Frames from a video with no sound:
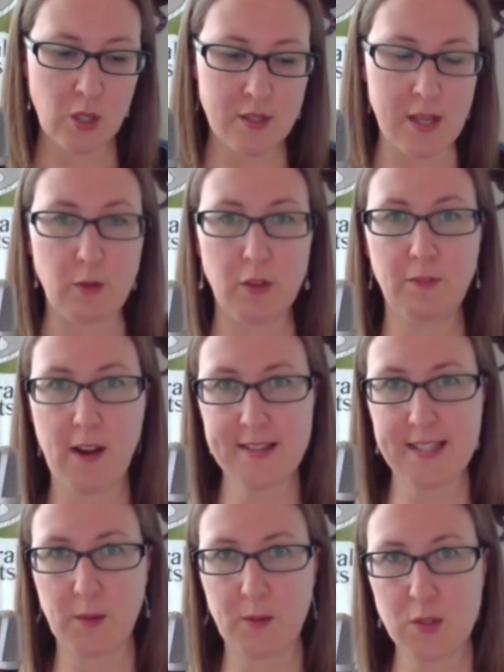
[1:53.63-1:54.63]
So the
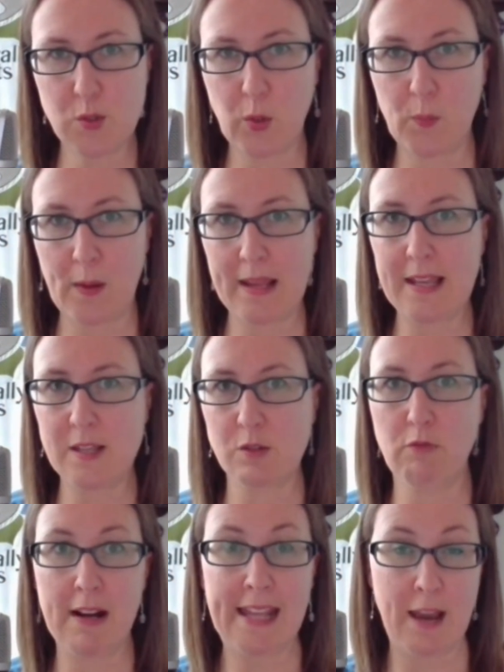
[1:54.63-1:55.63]
first thing I want to talk about is
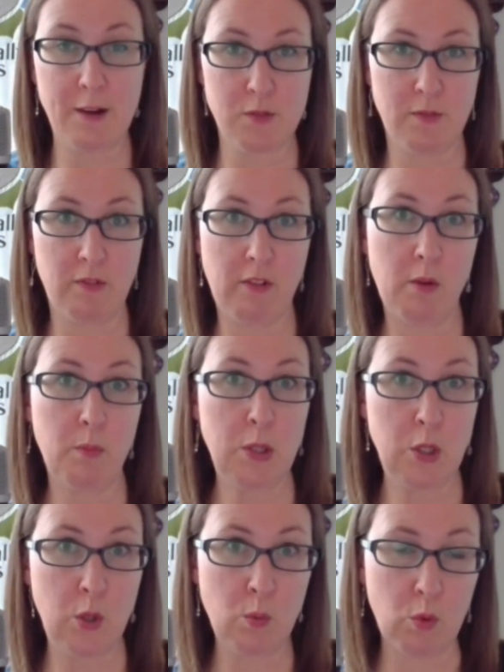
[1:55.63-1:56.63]
running out of a room
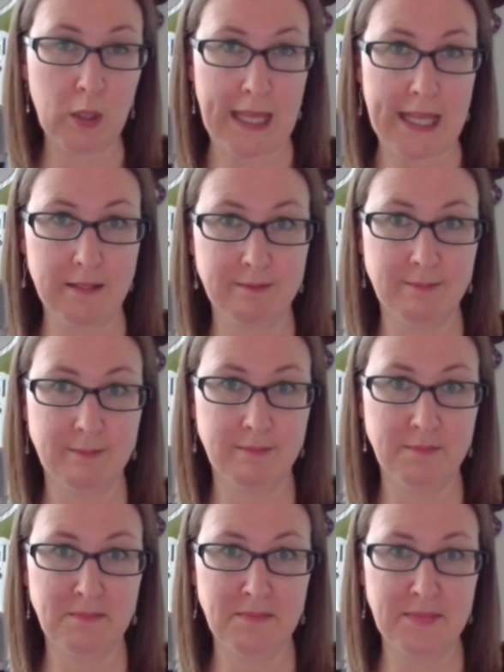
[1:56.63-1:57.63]
when you walk in.
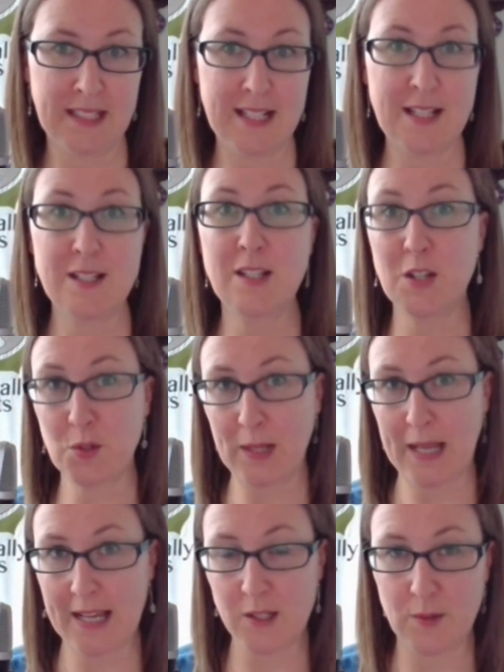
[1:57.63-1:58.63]
Does your
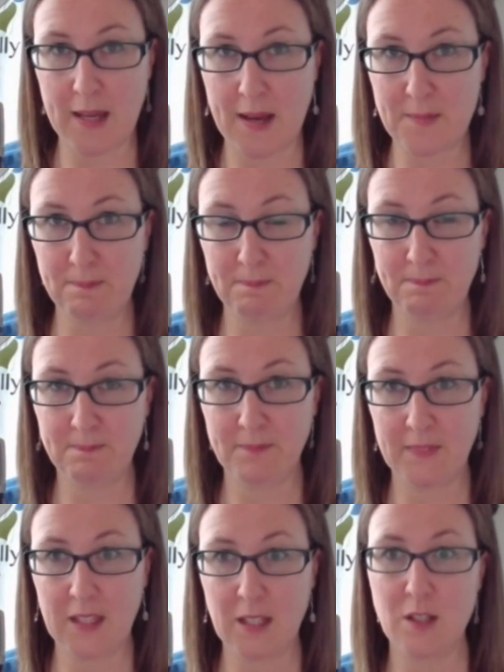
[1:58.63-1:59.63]
cat do that?
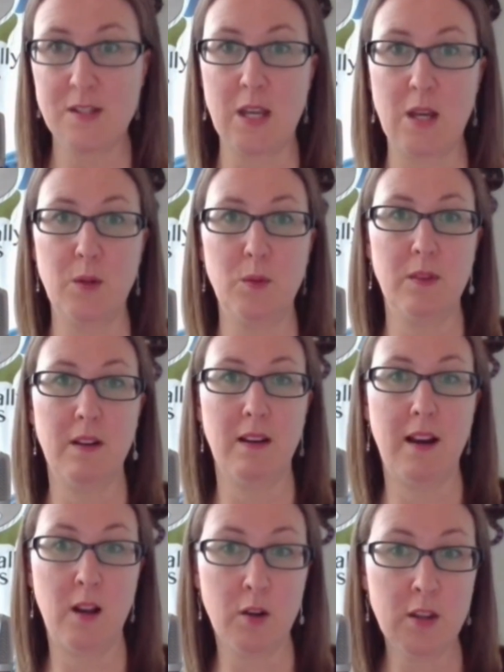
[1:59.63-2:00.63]
So
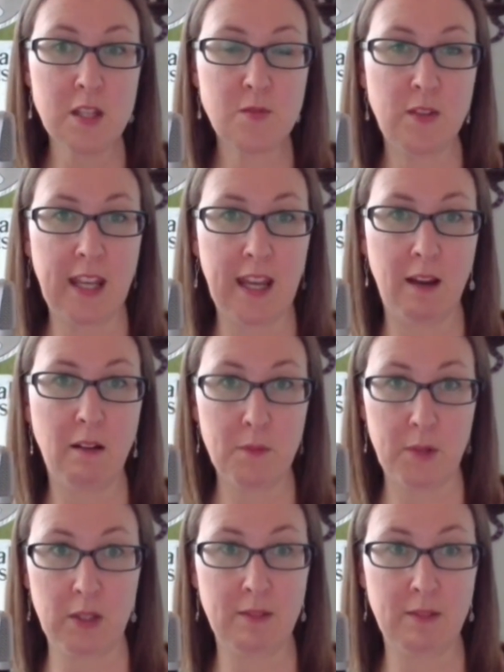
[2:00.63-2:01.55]
a lot of this video, I'm going to